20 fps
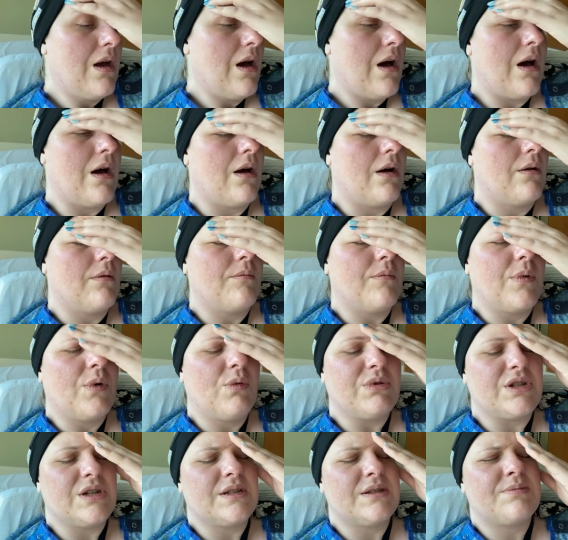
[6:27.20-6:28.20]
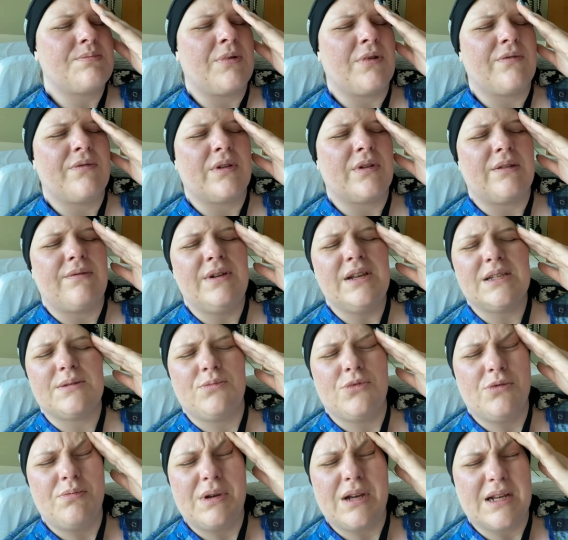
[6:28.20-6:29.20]
um, which is perfectly
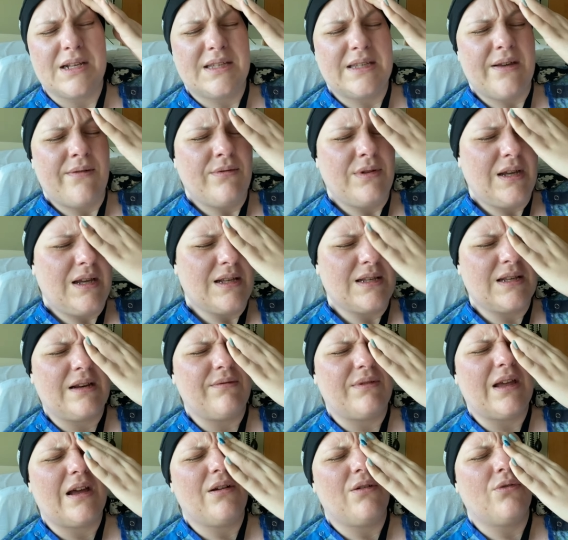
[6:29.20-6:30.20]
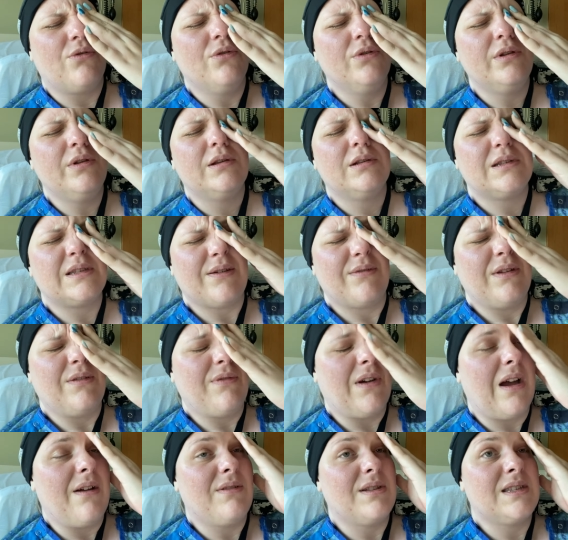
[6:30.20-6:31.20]
feasible because 70 isn't even that old,
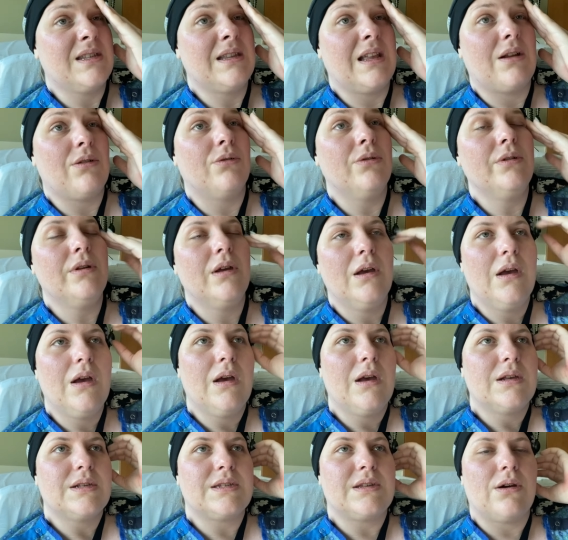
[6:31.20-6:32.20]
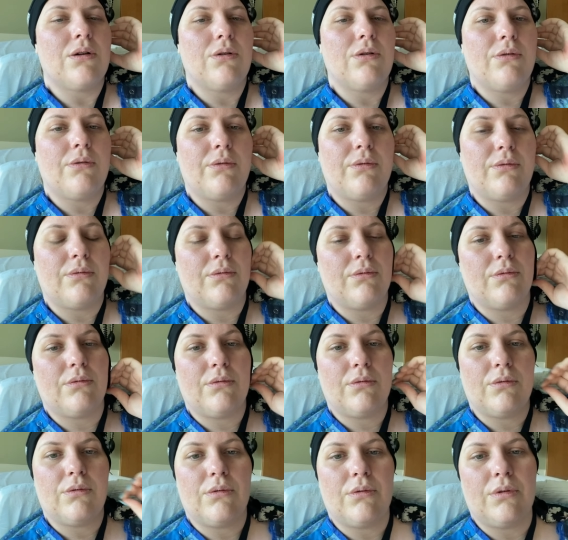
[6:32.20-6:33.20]
75 isn't that old. So,
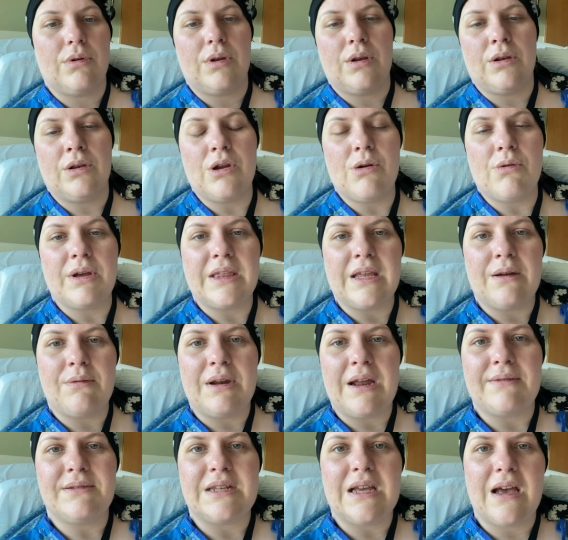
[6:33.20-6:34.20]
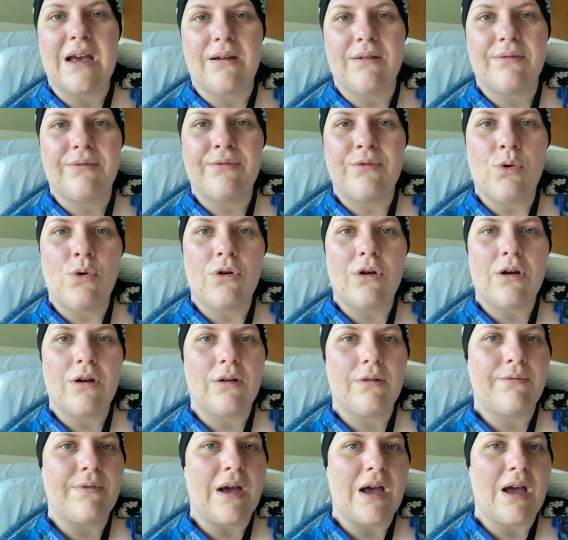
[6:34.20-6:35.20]
knowing that I would have to have
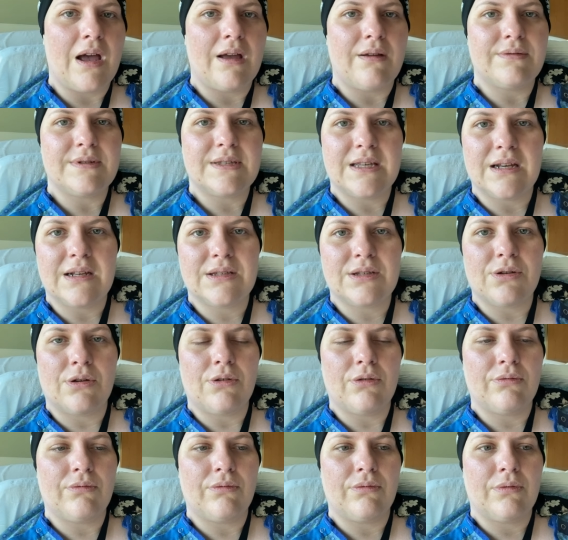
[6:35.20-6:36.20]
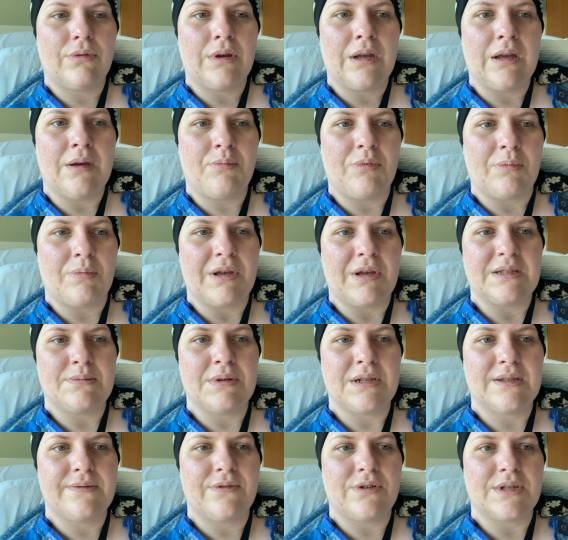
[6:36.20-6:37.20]
four, five, six total hip
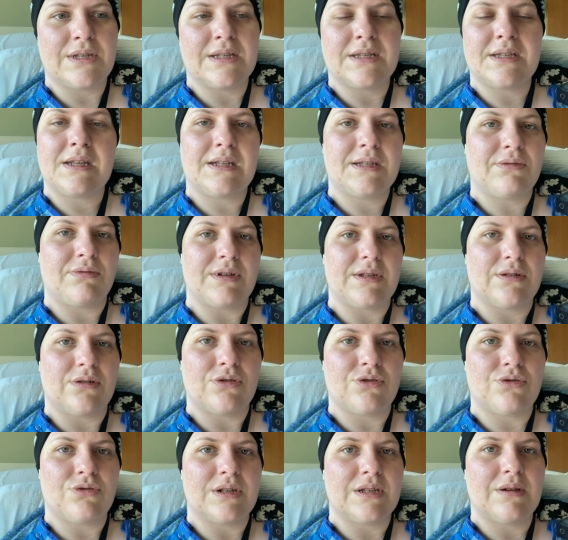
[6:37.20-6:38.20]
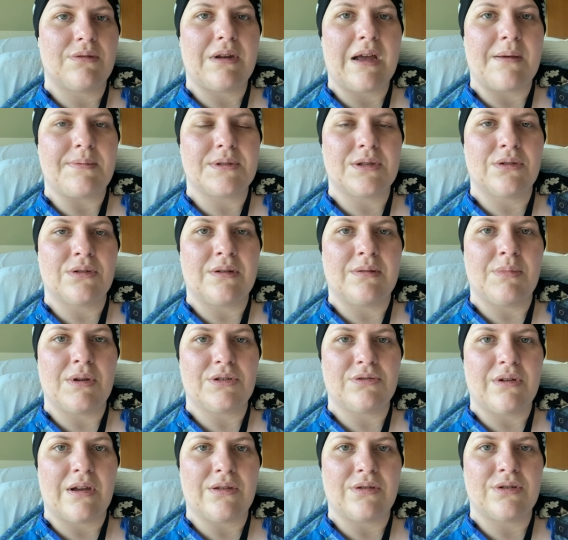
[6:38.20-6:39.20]
replacements versus these three surgeries, I would absolutely
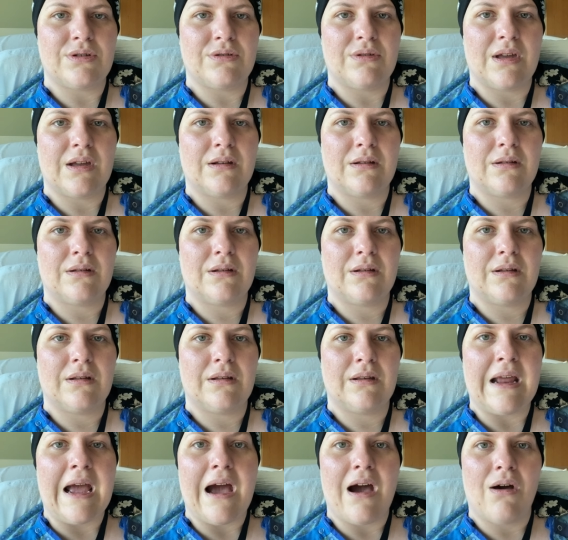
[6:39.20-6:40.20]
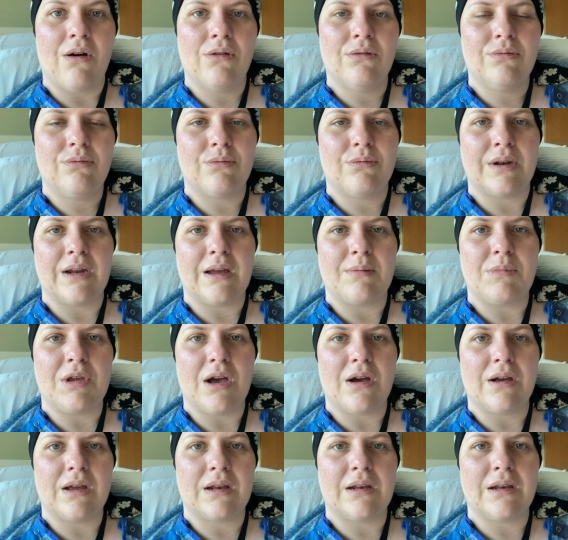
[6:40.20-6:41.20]
much rather do that now when I'm
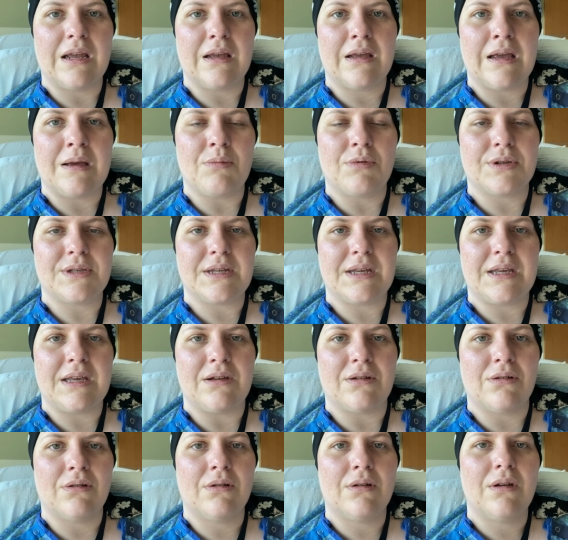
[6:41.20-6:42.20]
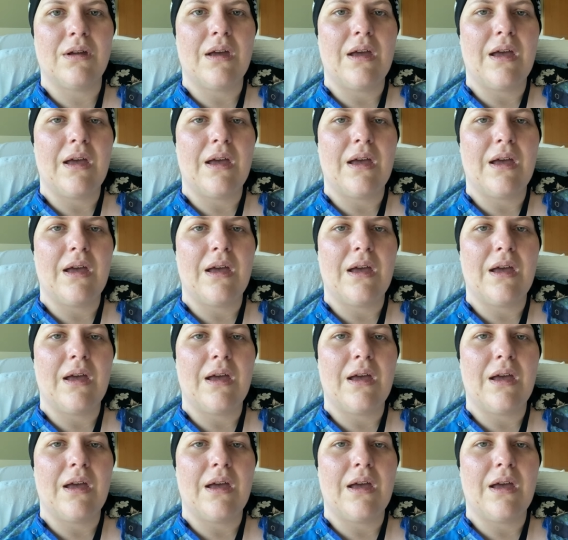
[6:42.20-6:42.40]
young and able to heal